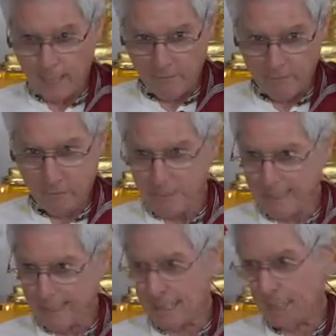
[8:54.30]
have a
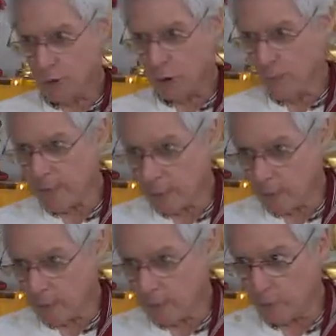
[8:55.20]
very successful Shamatha
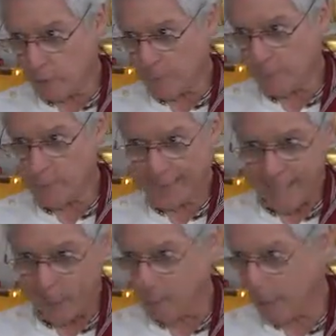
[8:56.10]
retreat, for example,
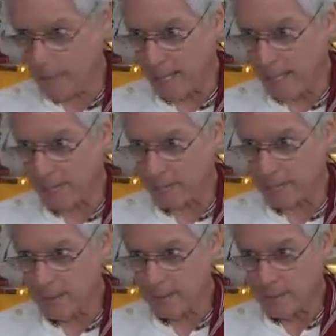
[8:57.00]
in downtown
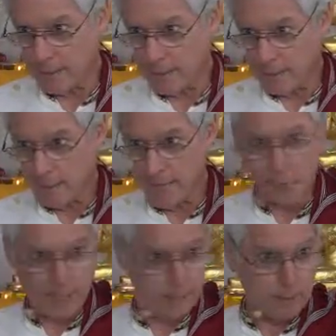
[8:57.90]
Manhattan,
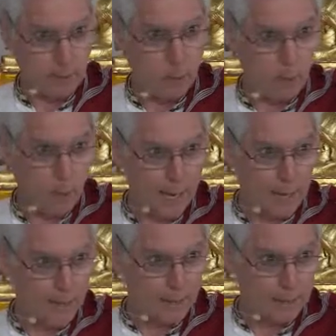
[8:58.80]
if you had a
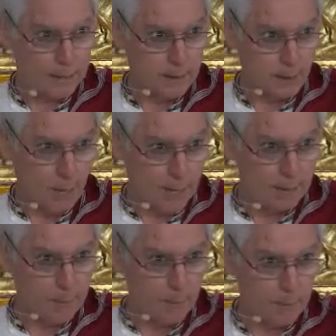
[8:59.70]
quiet place, a
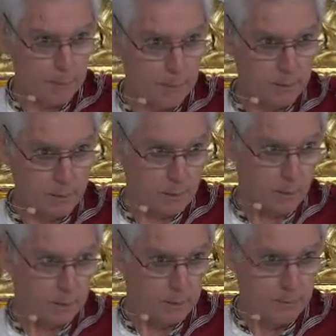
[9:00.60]
quiet apartment. You
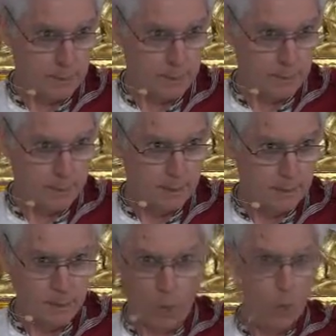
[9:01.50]
could.
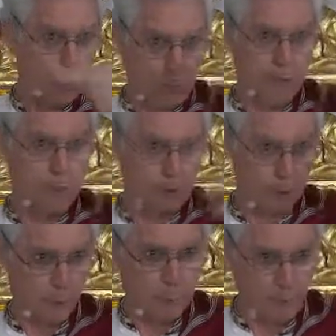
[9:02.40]
All around you is
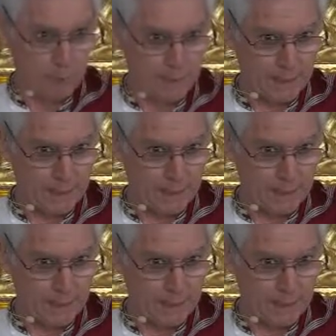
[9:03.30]
incredible